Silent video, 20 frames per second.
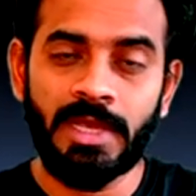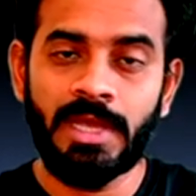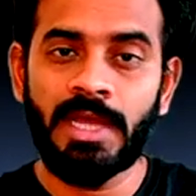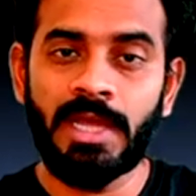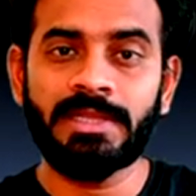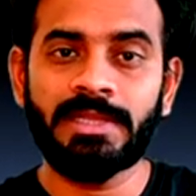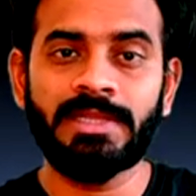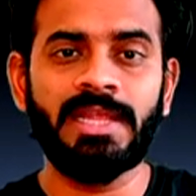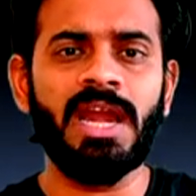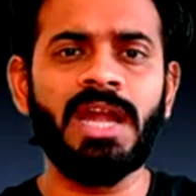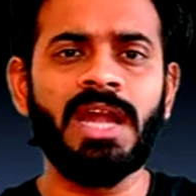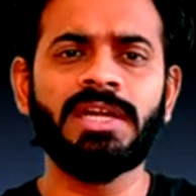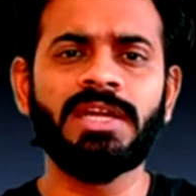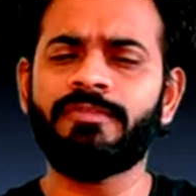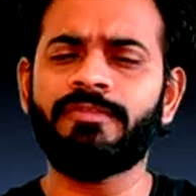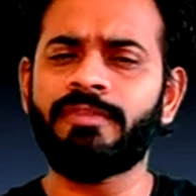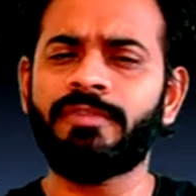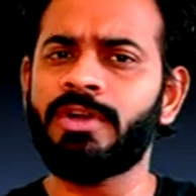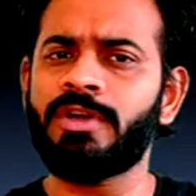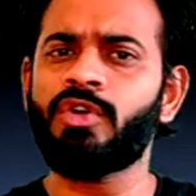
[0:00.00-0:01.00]
There are
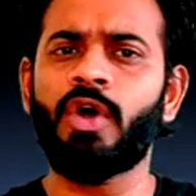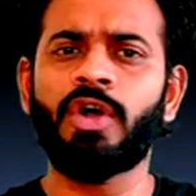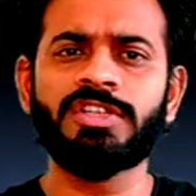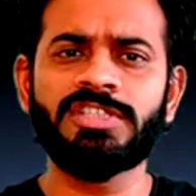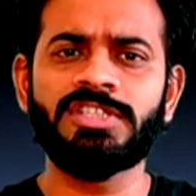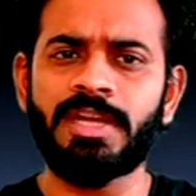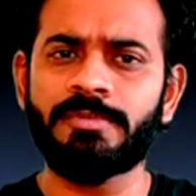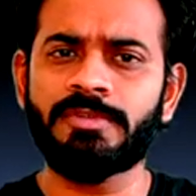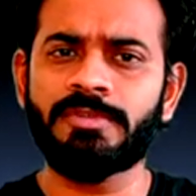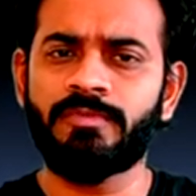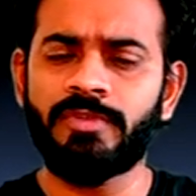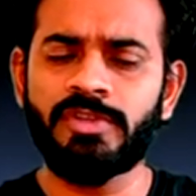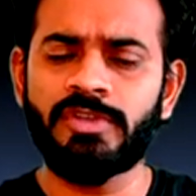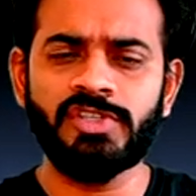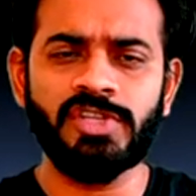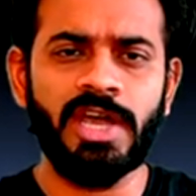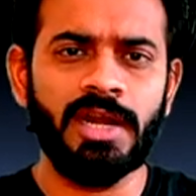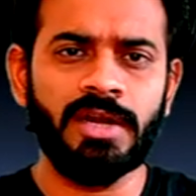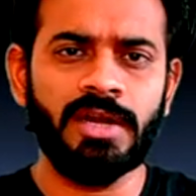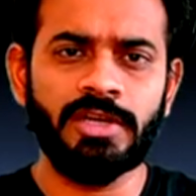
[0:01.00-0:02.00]
different concepts which
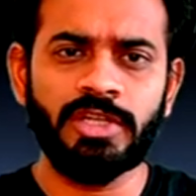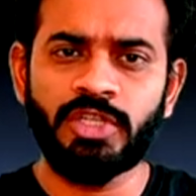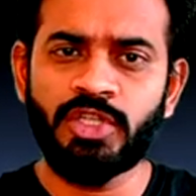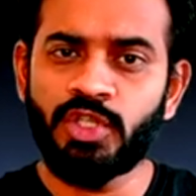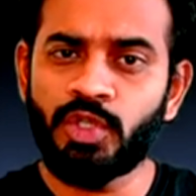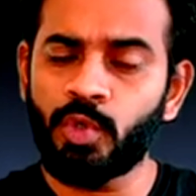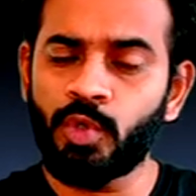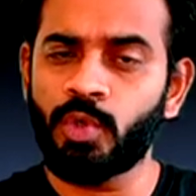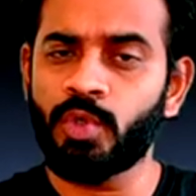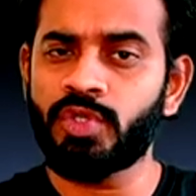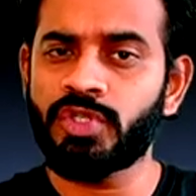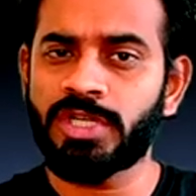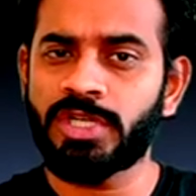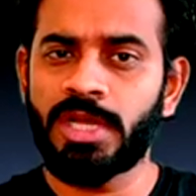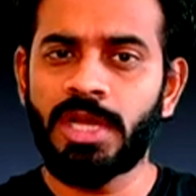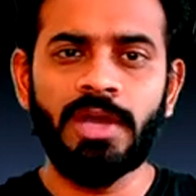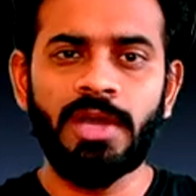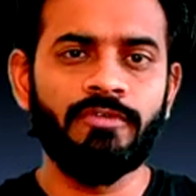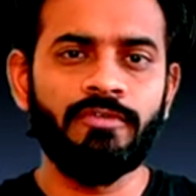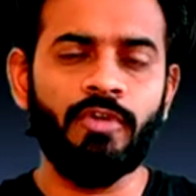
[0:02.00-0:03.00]
are used
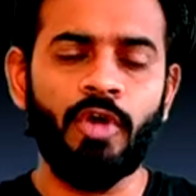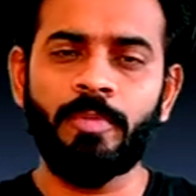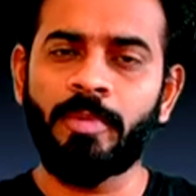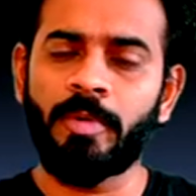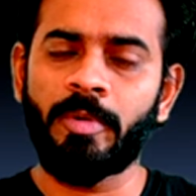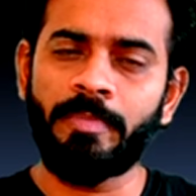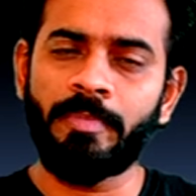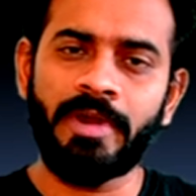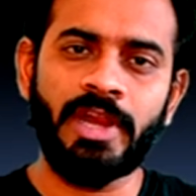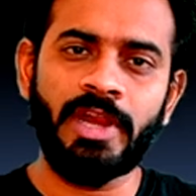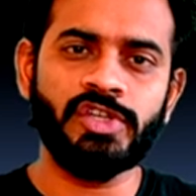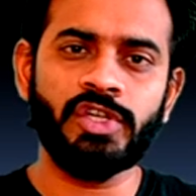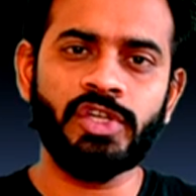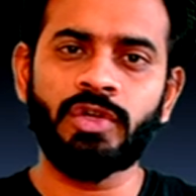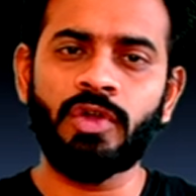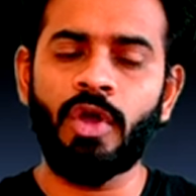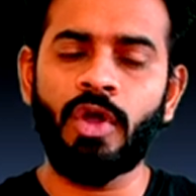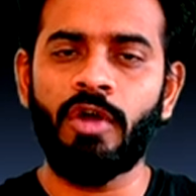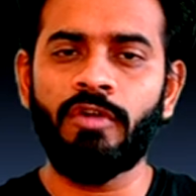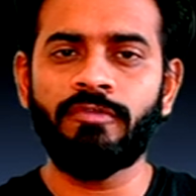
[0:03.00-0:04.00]
for preparation
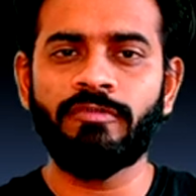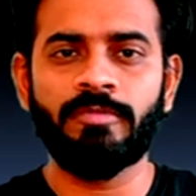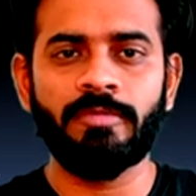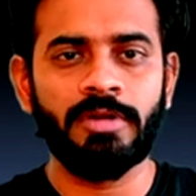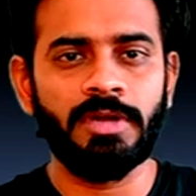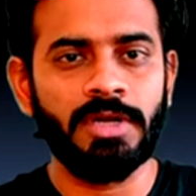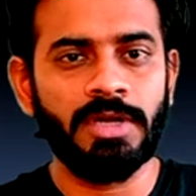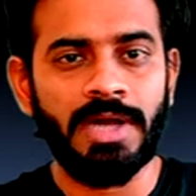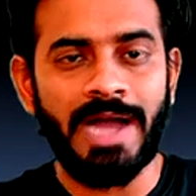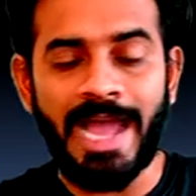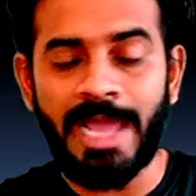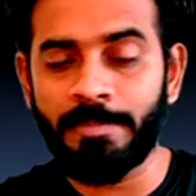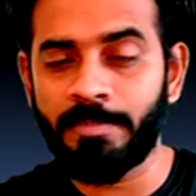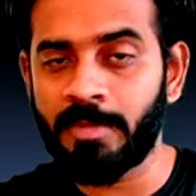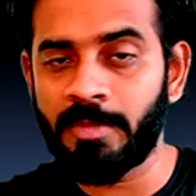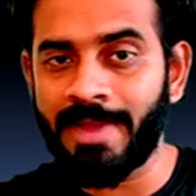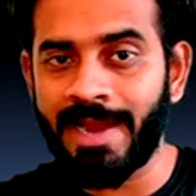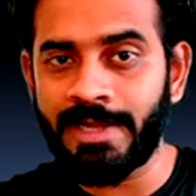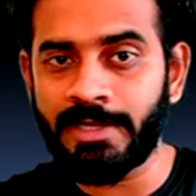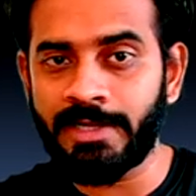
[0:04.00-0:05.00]
of
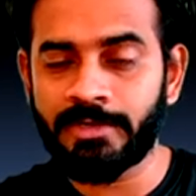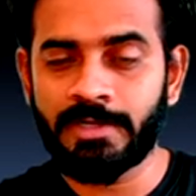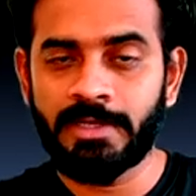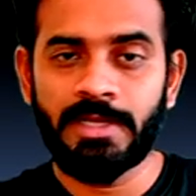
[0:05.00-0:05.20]
IPMAT.